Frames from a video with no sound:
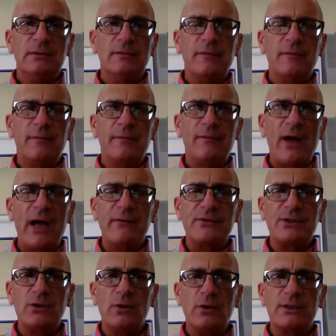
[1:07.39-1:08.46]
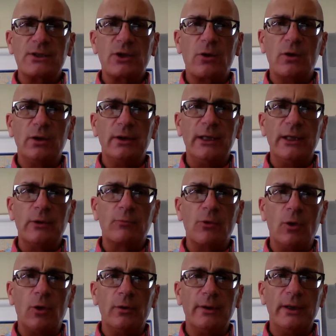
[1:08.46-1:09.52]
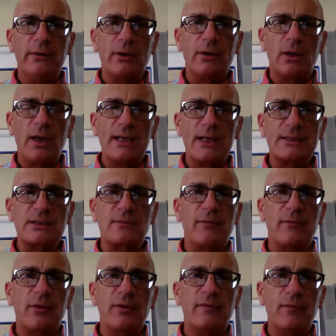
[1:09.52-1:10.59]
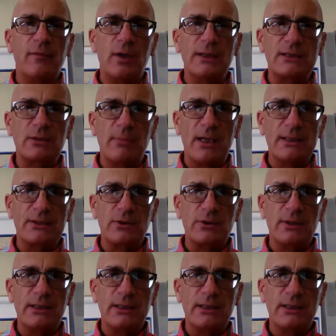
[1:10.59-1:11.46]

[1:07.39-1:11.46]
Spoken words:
5 students currently enrolled in the class for the fall semester,